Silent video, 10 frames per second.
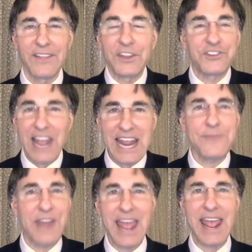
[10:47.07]
the
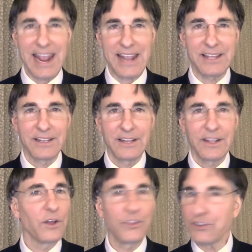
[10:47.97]
same day,
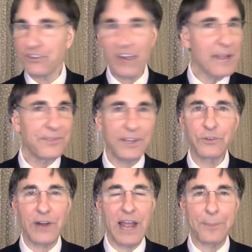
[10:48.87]
the same
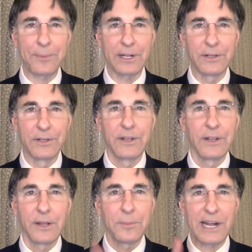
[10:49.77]
things were happening,
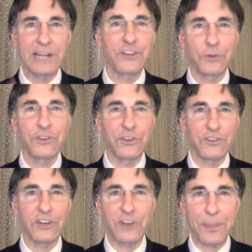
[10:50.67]
but I chose to
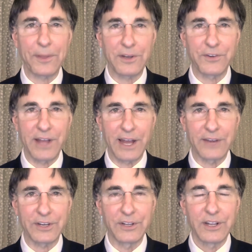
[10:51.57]
see something different out of
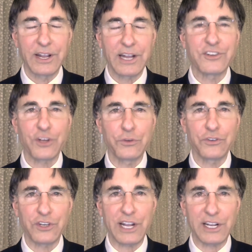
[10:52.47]
it and chose
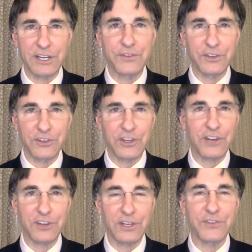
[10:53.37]
to take a different
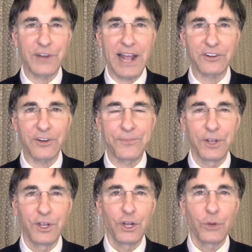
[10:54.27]
decision, a different action.
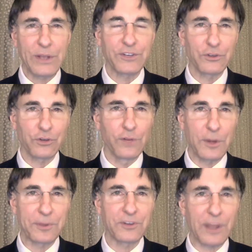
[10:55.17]
We have control of
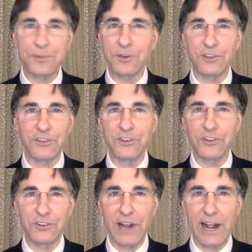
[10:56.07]
our perception,
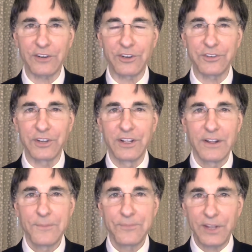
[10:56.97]
decisions, and actions.
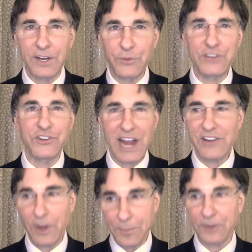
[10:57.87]
And if we
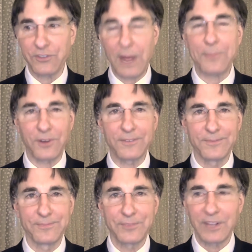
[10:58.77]
change our perception,
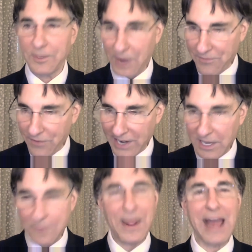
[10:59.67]
and by
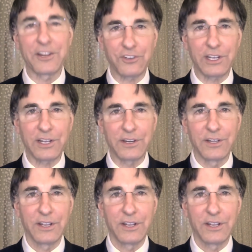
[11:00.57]
finding it, balancing it,